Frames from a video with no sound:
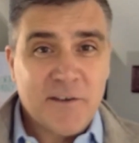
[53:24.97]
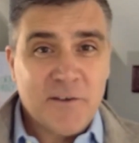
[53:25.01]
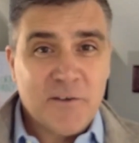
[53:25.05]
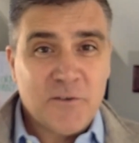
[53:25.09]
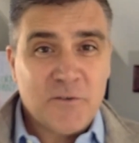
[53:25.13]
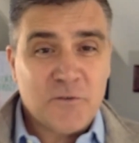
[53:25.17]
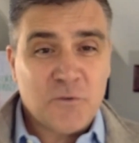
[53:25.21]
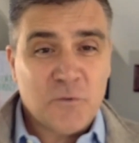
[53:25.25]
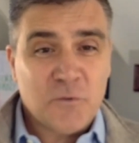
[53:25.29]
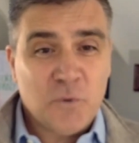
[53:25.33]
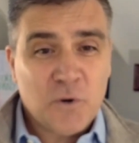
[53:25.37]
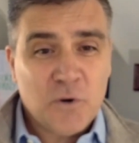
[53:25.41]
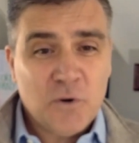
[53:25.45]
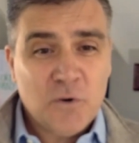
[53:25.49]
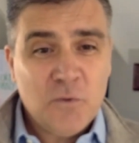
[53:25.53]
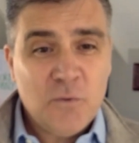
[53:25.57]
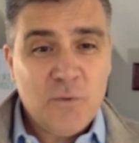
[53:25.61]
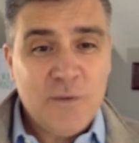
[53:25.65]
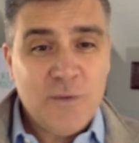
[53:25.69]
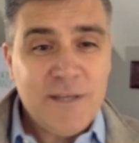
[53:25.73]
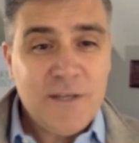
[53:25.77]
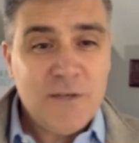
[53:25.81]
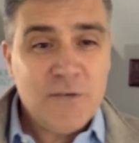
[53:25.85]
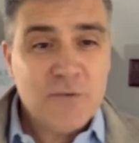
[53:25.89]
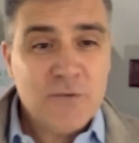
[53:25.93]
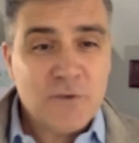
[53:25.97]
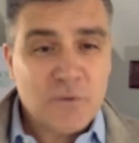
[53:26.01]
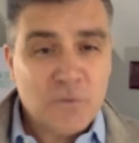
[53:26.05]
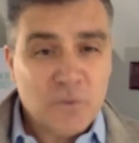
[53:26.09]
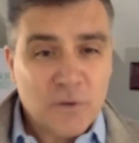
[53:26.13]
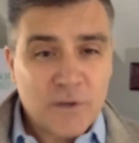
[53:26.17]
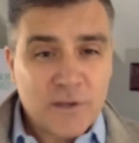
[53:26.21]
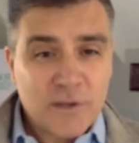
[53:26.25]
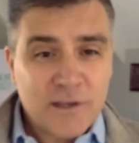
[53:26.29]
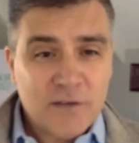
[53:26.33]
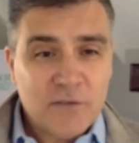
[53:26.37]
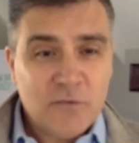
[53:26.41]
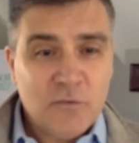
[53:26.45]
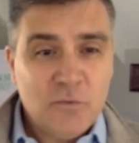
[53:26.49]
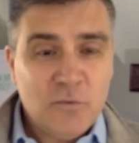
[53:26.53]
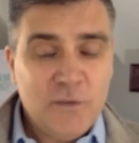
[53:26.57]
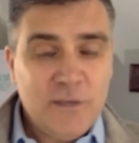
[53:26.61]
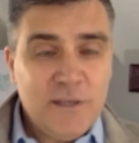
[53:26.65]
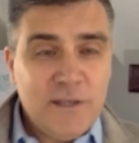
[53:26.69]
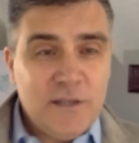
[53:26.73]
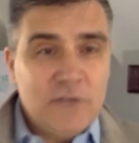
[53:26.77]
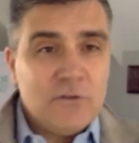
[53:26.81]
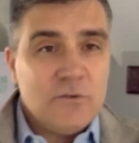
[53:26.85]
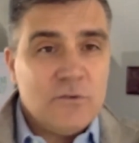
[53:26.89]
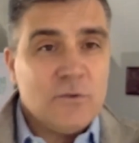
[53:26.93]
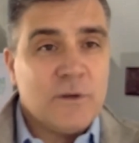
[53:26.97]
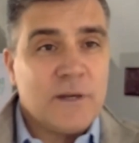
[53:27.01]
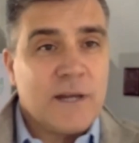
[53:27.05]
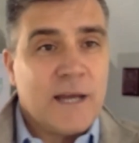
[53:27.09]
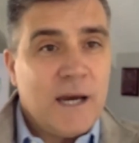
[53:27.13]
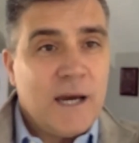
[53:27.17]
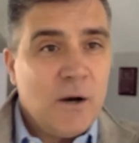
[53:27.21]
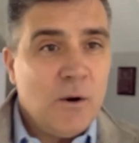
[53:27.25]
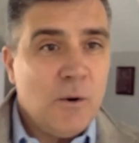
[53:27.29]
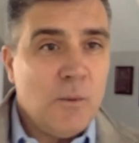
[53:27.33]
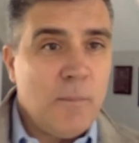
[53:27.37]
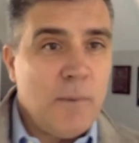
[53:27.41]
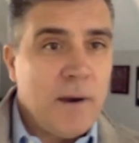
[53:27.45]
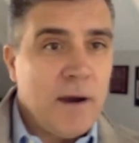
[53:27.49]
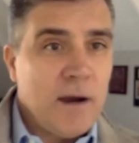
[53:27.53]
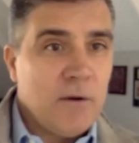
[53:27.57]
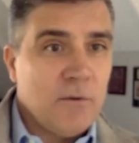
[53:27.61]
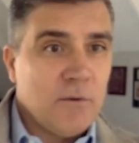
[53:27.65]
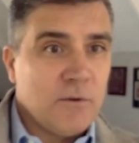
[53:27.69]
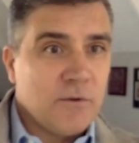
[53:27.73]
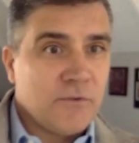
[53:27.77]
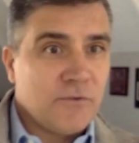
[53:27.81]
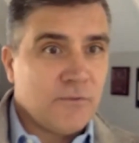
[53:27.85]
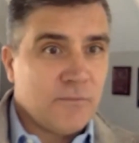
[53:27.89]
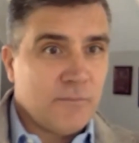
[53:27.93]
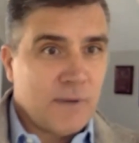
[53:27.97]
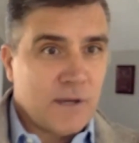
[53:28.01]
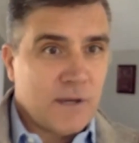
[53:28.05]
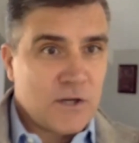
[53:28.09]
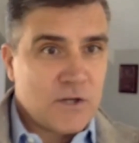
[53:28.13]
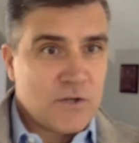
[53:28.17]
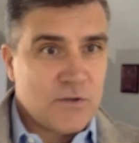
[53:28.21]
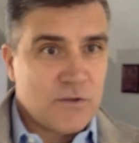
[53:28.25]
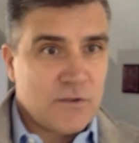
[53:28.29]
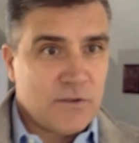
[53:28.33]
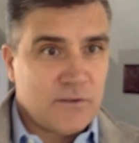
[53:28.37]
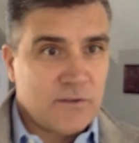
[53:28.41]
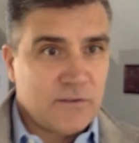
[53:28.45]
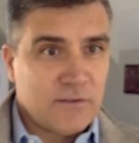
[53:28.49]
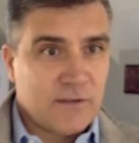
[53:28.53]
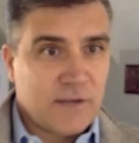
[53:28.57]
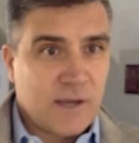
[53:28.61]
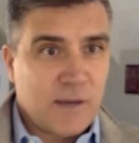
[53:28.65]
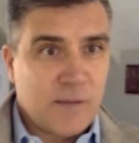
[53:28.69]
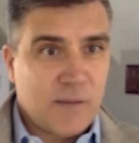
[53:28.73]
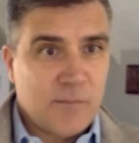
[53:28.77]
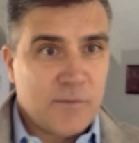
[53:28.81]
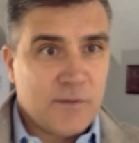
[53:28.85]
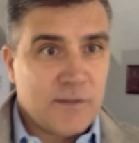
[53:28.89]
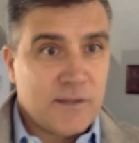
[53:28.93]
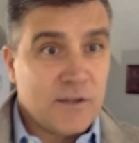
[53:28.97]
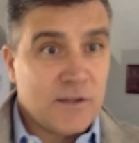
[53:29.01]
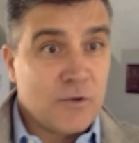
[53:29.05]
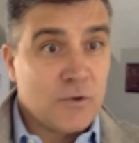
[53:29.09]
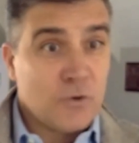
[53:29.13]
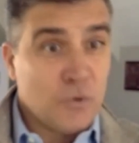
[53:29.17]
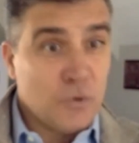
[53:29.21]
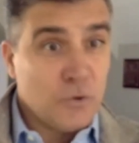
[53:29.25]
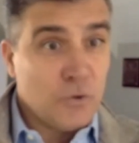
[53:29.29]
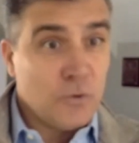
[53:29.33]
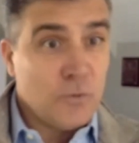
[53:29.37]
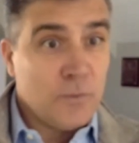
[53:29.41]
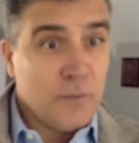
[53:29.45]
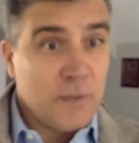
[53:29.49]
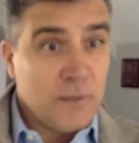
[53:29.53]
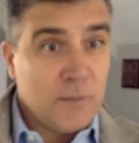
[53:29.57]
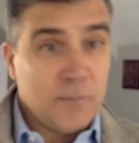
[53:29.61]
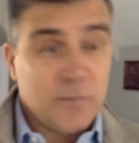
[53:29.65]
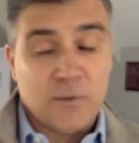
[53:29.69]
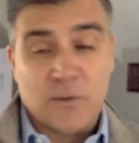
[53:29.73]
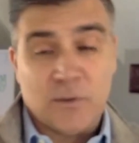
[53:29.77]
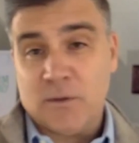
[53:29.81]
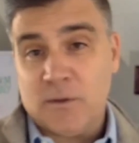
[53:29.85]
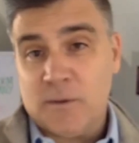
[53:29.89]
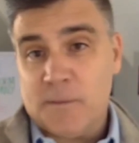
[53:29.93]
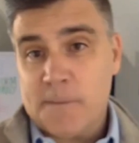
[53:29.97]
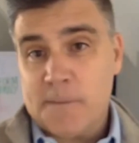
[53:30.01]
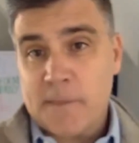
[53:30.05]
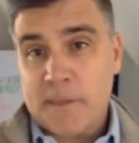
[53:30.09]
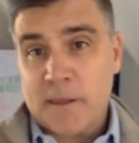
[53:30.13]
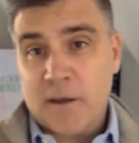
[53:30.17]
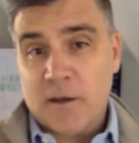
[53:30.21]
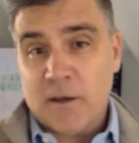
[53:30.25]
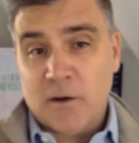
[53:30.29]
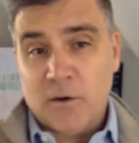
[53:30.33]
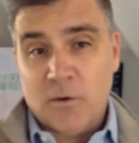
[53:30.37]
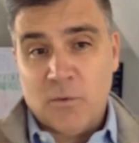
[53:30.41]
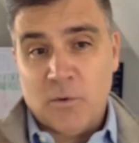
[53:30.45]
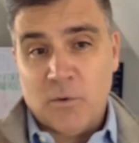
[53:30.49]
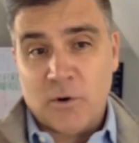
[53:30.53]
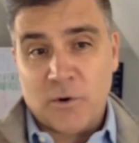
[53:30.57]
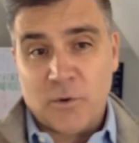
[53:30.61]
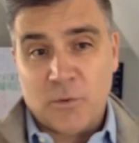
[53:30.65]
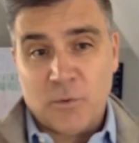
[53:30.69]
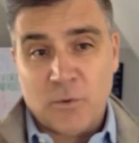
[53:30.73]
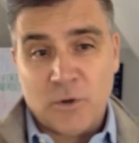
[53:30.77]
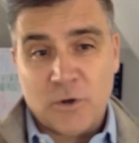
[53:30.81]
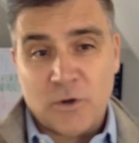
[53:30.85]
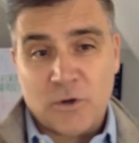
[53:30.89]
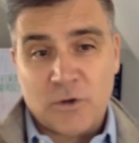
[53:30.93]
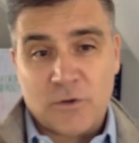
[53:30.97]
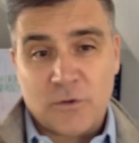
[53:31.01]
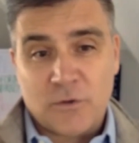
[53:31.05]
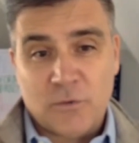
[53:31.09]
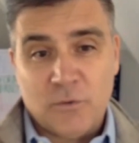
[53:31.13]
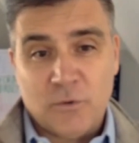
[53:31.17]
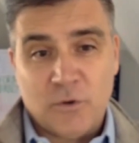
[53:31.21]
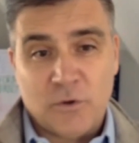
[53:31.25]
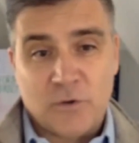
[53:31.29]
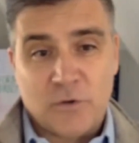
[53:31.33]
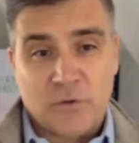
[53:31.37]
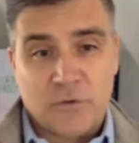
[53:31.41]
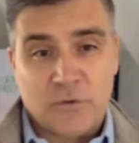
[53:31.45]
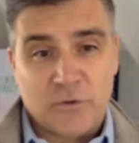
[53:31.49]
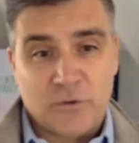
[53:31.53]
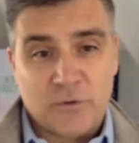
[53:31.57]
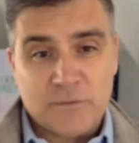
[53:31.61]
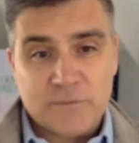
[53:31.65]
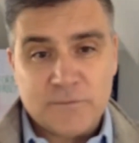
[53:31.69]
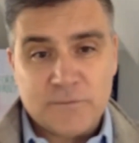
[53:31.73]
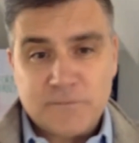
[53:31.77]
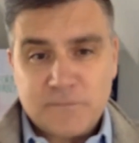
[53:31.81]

So what are we doing? What can we do in our power to make sure this is a company that good people want to work through?